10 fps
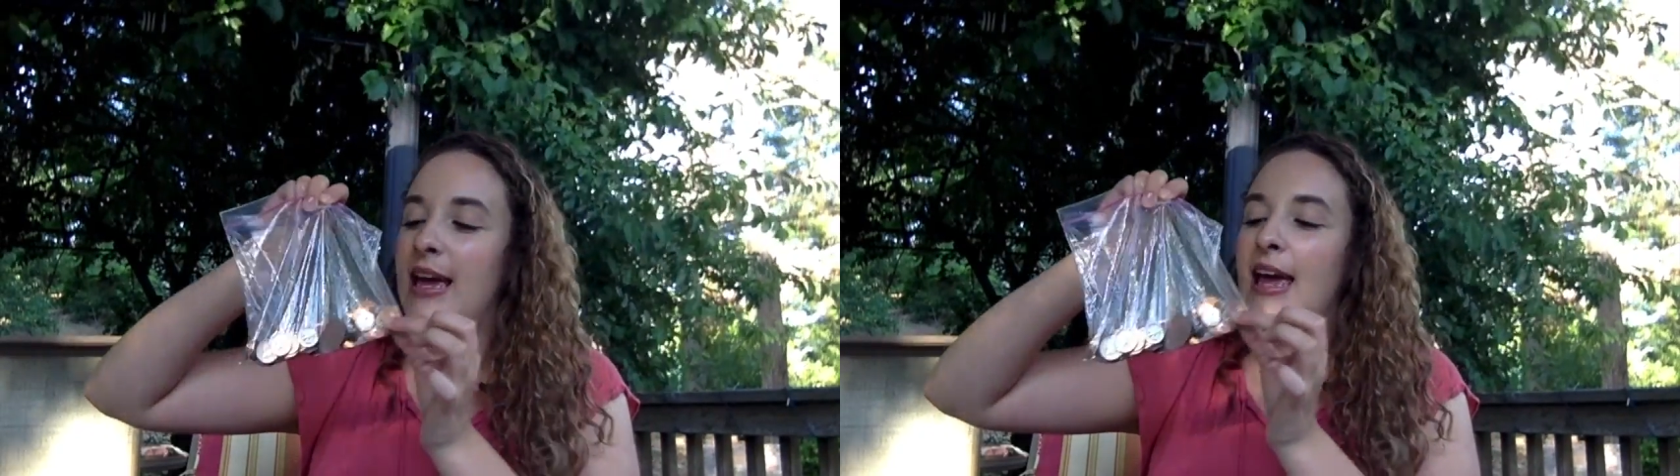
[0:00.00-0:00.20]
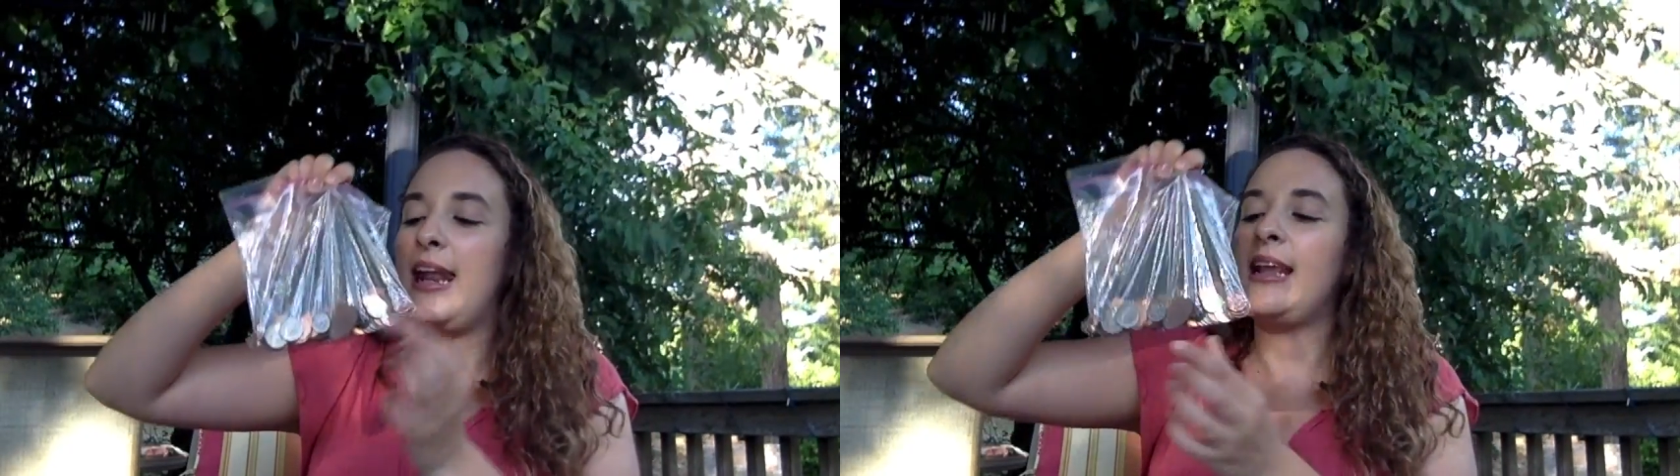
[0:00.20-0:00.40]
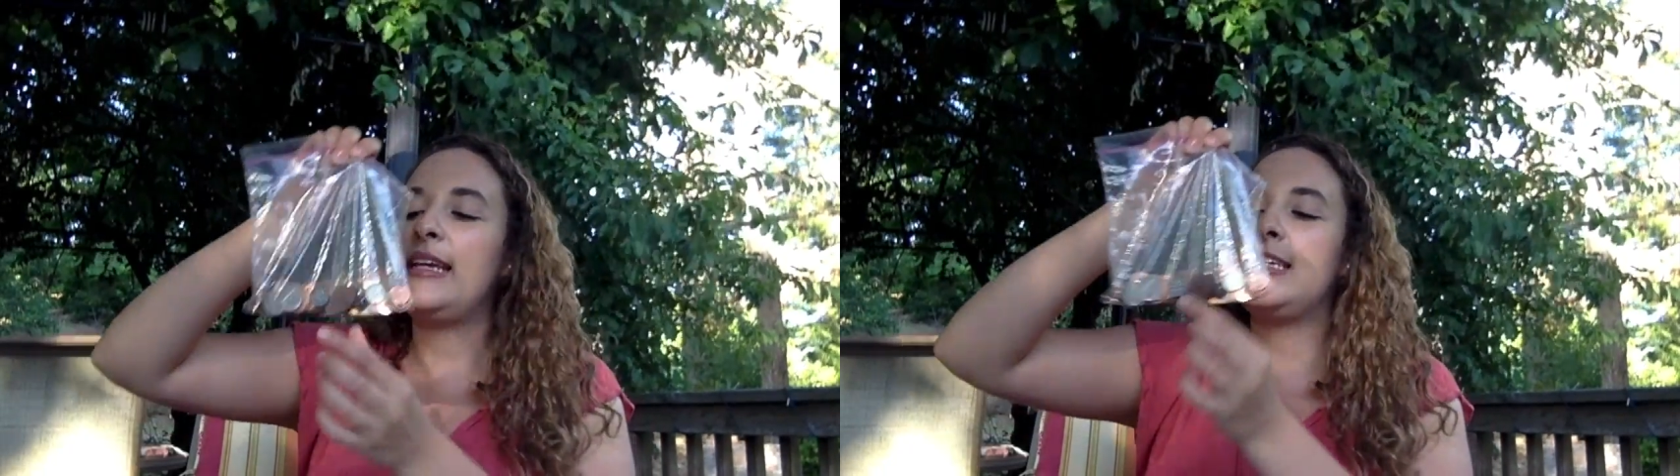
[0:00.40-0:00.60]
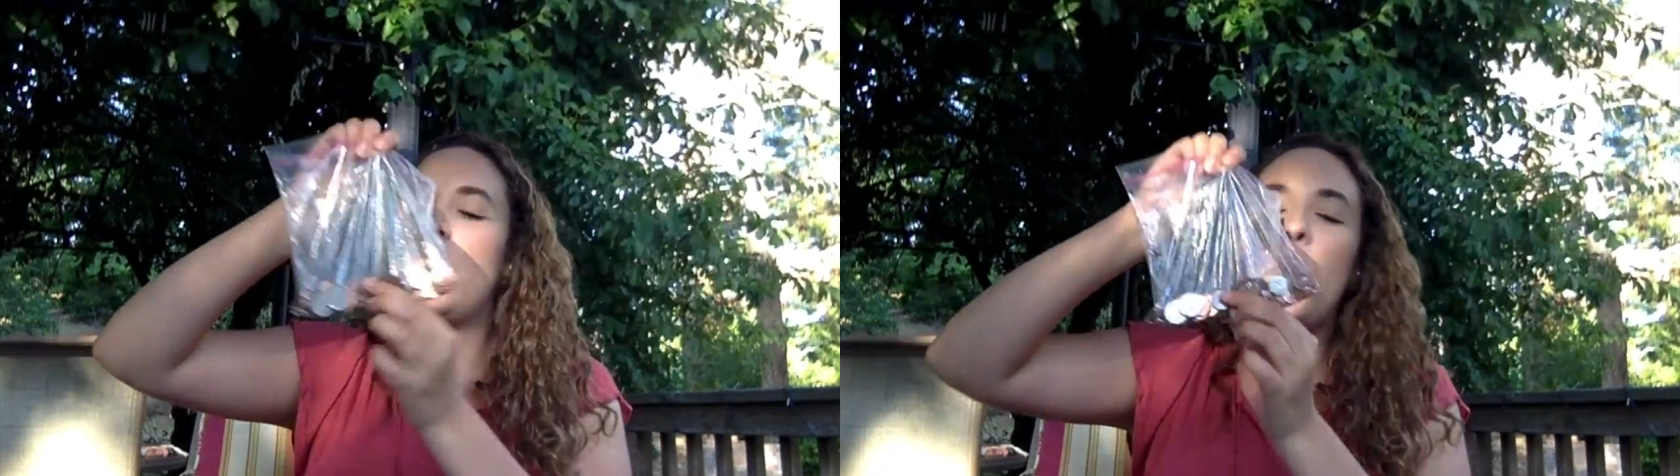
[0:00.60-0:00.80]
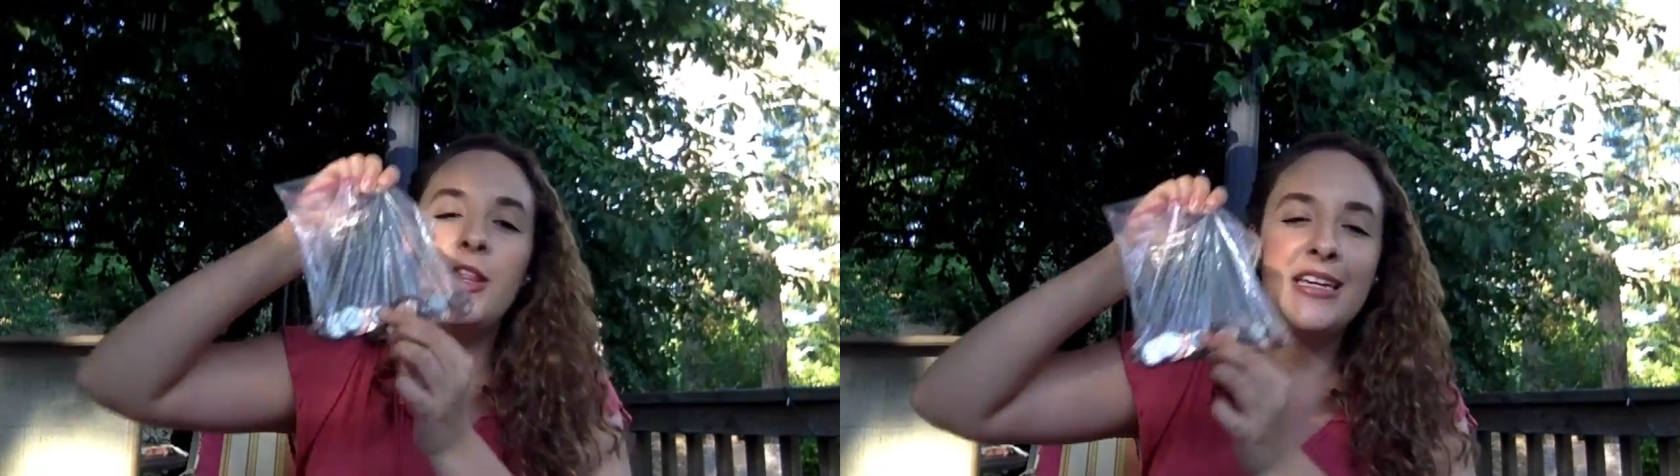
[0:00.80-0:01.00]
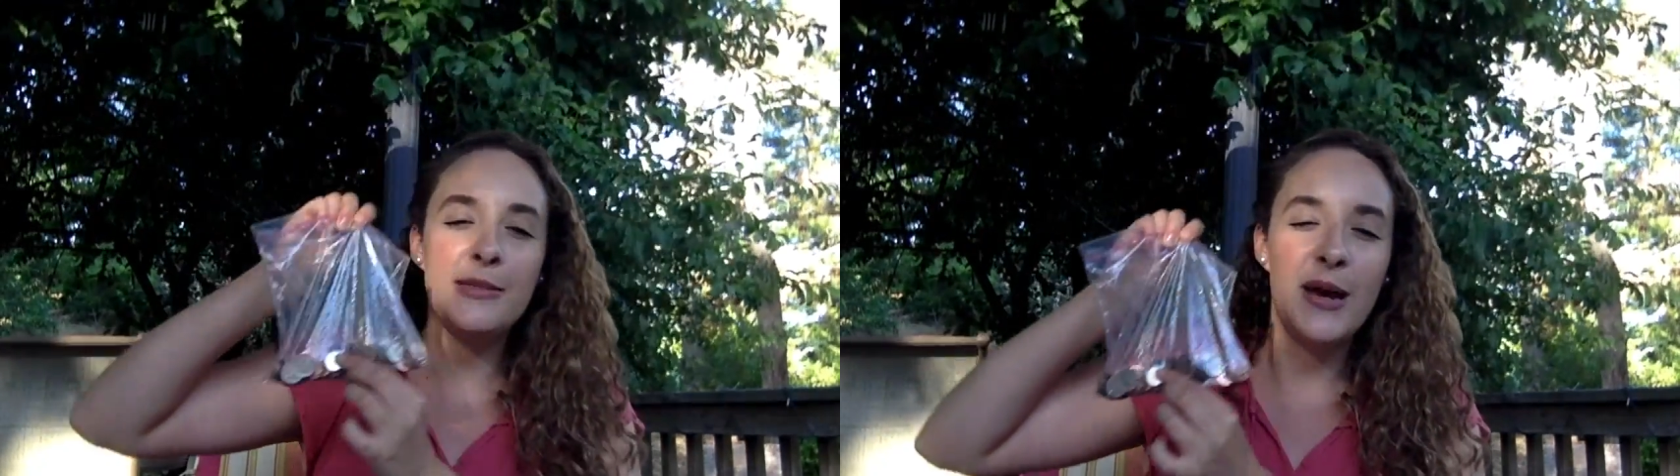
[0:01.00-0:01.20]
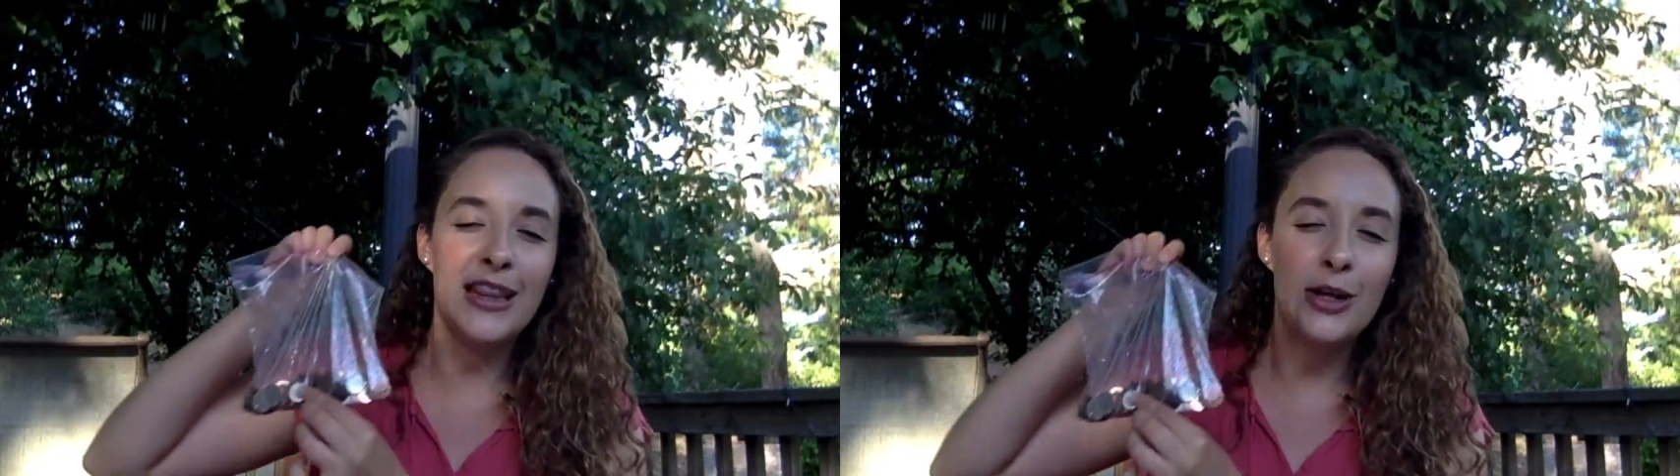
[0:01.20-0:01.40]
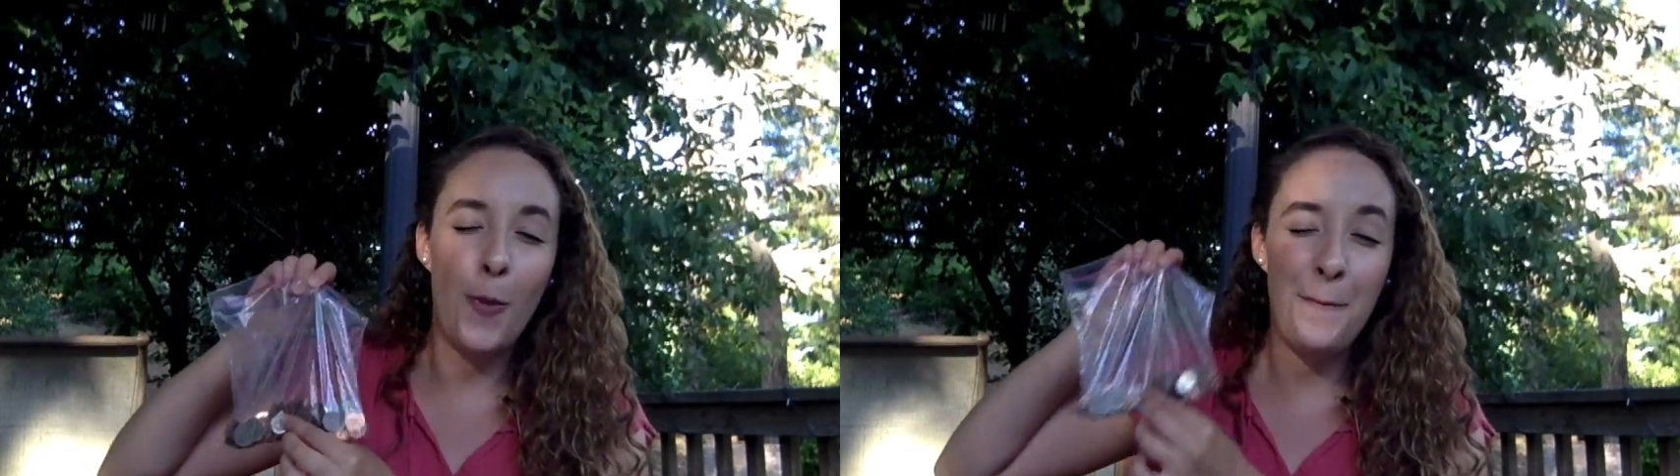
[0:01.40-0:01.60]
And I like to call these my little